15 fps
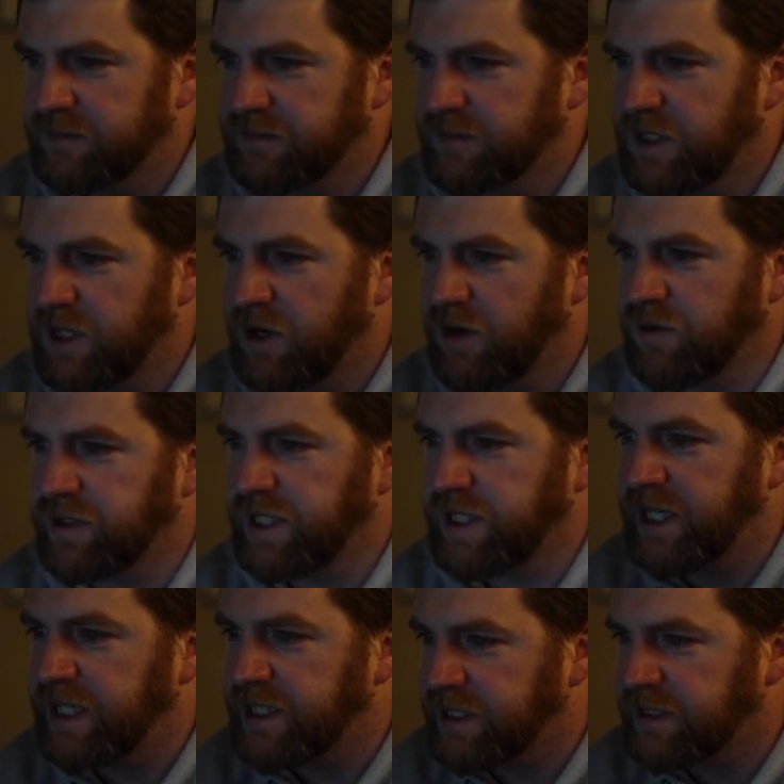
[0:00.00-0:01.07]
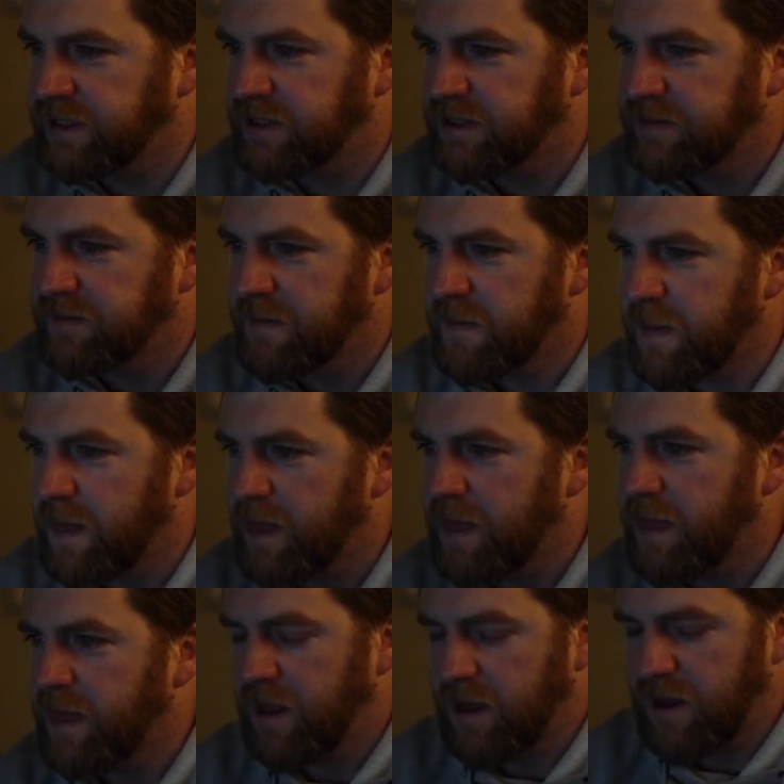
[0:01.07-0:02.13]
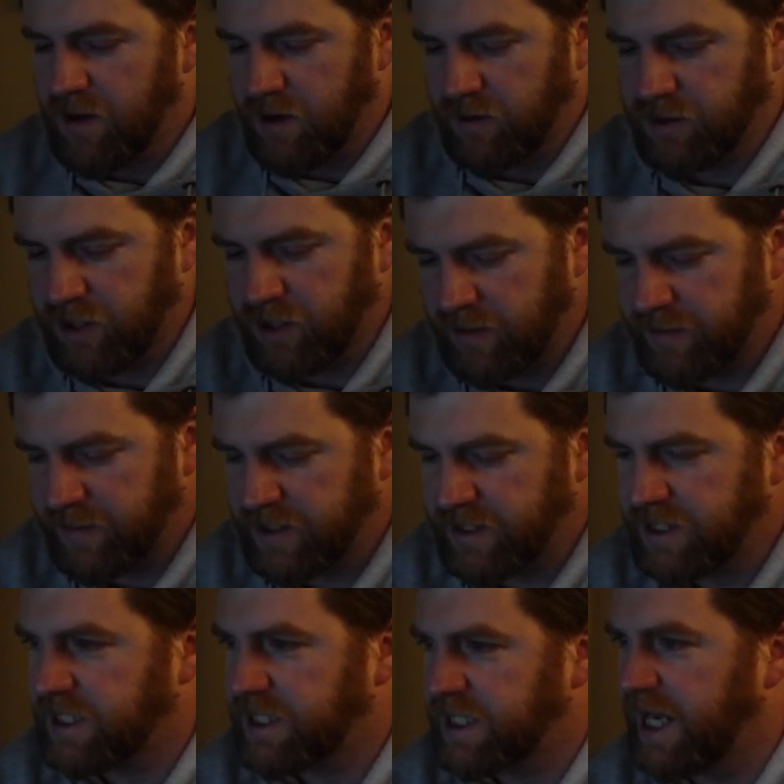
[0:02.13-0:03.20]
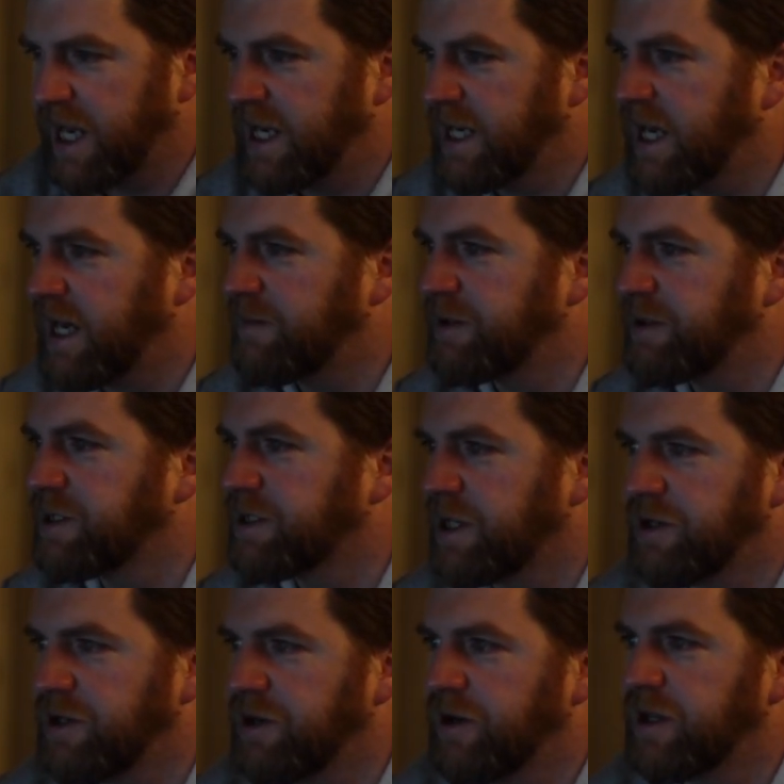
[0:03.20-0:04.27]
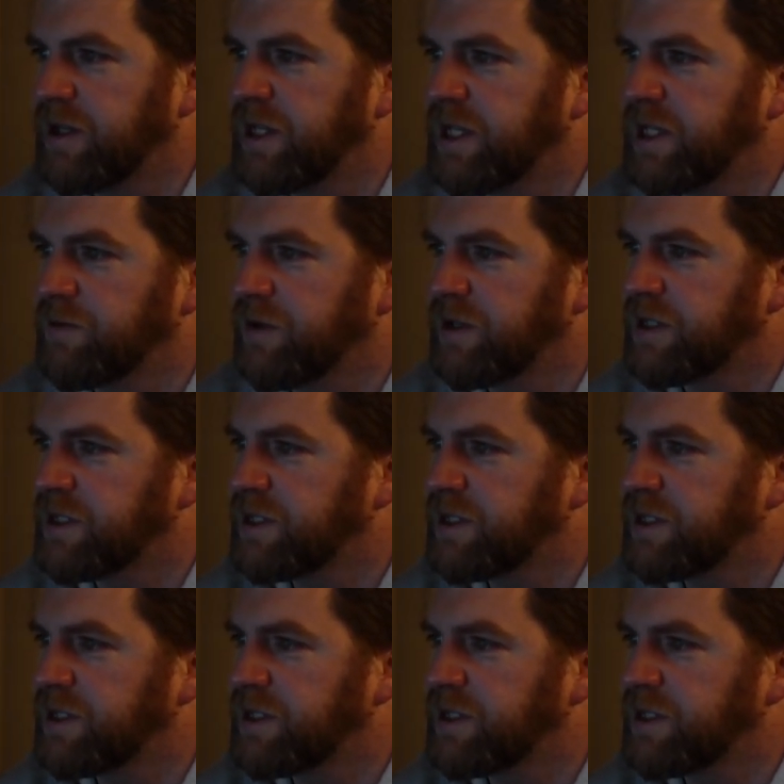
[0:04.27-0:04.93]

I'll get it. I'll type in scalar because I know that that's what it is.